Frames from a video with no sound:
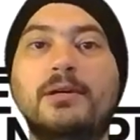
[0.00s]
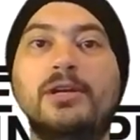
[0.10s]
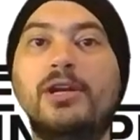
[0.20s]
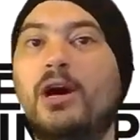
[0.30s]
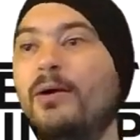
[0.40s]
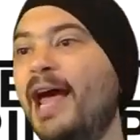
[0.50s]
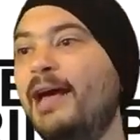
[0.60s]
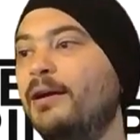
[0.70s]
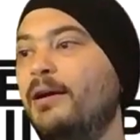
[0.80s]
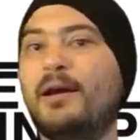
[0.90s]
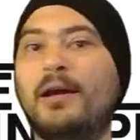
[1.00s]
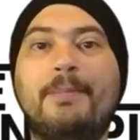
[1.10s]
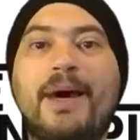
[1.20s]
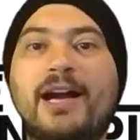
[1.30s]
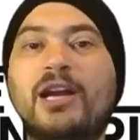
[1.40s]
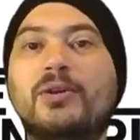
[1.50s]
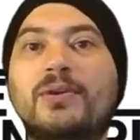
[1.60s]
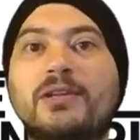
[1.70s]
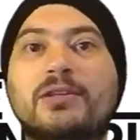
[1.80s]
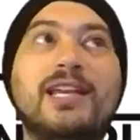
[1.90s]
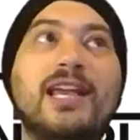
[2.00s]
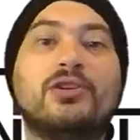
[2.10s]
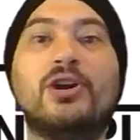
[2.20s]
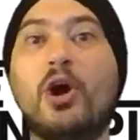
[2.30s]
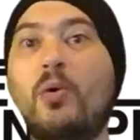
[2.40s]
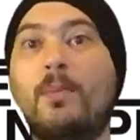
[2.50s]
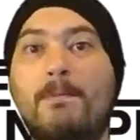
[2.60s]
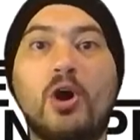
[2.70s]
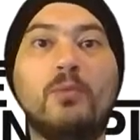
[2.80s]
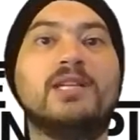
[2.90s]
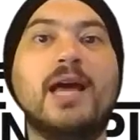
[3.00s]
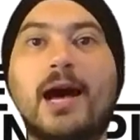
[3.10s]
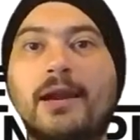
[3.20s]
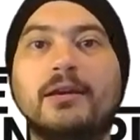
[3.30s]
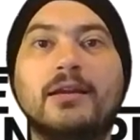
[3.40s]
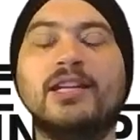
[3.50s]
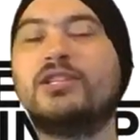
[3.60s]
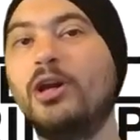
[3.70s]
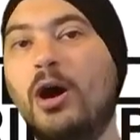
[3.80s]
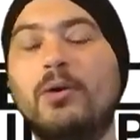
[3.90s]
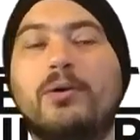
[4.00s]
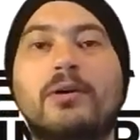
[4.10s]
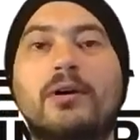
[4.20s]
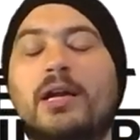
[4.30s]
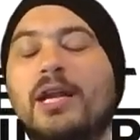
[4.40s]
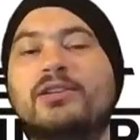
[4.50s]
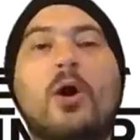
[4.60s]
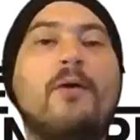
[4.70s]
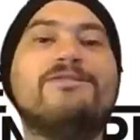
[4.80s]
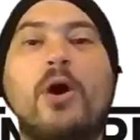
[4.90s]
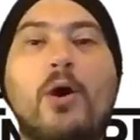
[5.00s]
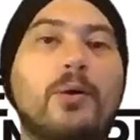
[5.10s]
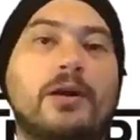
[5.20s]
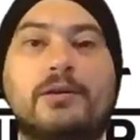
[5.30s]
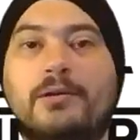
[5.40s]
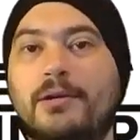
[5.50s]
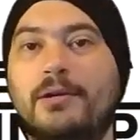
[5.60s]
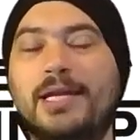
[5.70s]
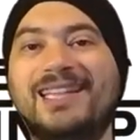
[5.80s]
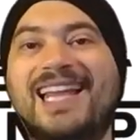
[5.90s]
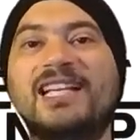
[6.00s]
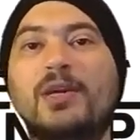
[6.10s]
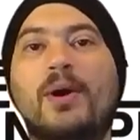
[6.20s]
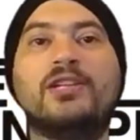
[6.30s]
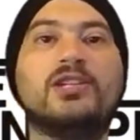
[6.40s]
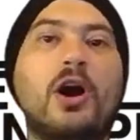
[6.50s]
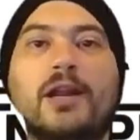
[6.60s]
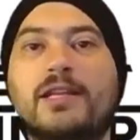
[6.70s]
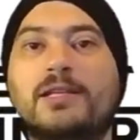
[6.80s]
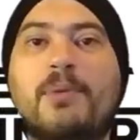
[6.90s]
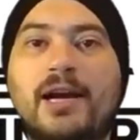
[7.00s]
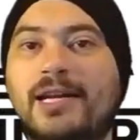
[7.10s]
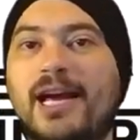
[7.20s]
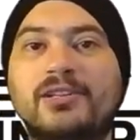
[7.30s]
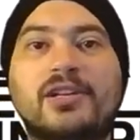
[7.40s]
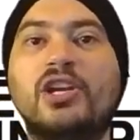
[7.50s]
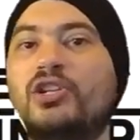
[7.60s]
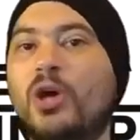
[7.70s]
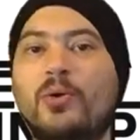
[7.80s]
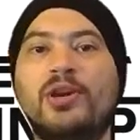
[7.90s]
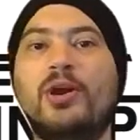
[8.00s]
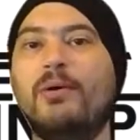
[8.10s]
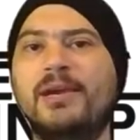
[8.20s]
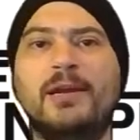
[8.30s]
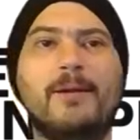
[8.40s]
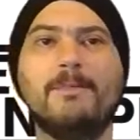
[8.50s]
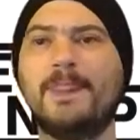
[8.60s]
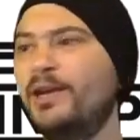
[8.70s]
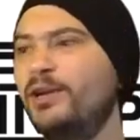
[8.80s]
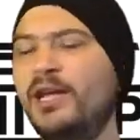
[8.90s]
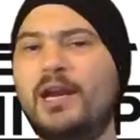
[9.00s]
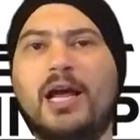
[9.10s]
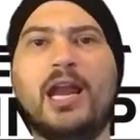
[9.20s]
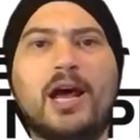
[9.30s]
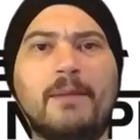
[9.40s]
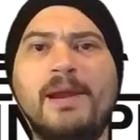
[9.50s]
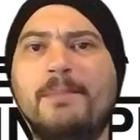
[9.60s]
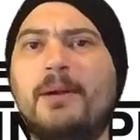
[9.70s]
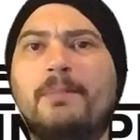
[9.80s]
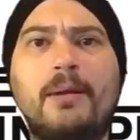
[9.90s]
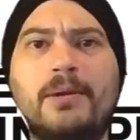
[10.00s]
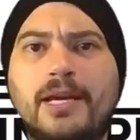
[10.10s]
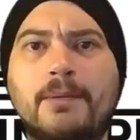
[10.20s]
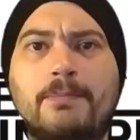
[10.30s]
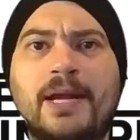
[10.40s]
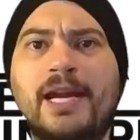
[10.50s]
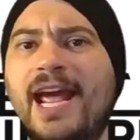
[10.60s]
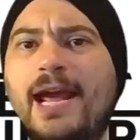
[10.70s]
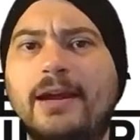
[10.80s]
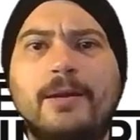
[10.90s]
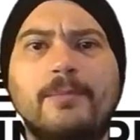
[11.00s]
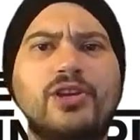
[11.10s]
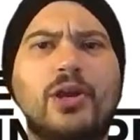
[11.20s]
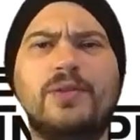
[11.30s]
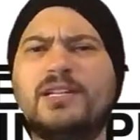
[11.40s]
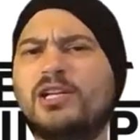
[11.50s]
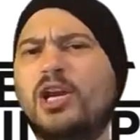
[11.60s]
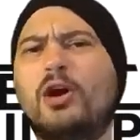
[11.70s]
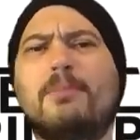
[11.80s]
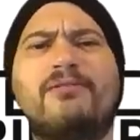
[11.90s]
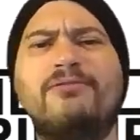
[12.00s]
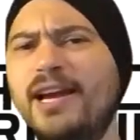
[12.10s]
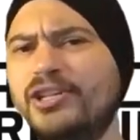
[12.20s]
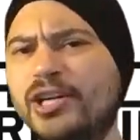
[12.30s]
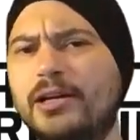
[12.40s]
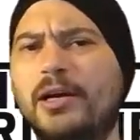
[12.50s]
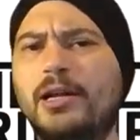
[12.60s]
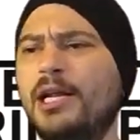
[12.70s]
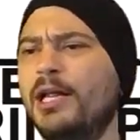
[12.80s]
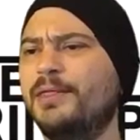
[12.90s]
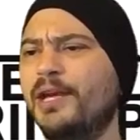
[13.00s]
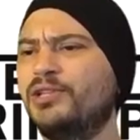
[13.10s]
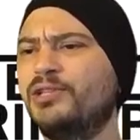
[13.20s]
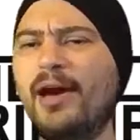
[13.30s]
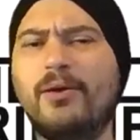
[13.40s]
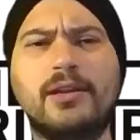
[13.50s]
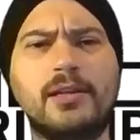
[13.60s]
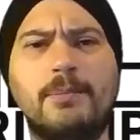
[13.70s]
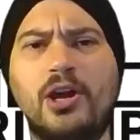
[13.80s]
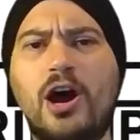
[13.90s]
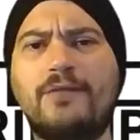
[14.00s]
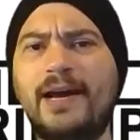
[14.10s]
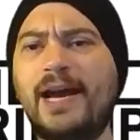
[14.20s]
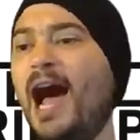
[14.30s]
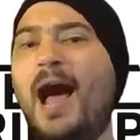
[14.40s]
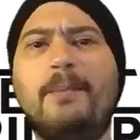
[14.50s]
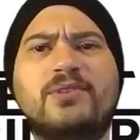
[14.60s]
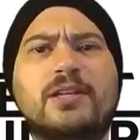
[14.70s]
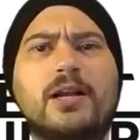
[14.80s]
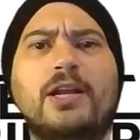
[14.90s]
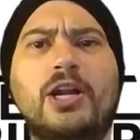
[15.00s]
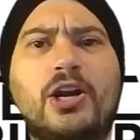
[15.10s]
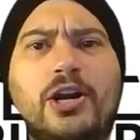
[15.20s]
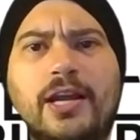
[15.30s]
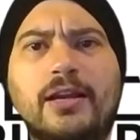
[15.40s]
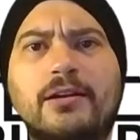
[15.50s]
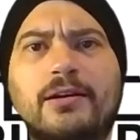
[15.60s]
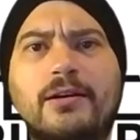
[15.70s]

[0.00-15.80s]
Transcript: Hey, am I going to do this? Yes or no? Boom, done. Let's go. Let's go forward. That's how I started this podcast. This is so new. I mean, a lot of people are probably complaining, hey, this doesn't look professional. The sound is a bit off. Hey, I'm still learning.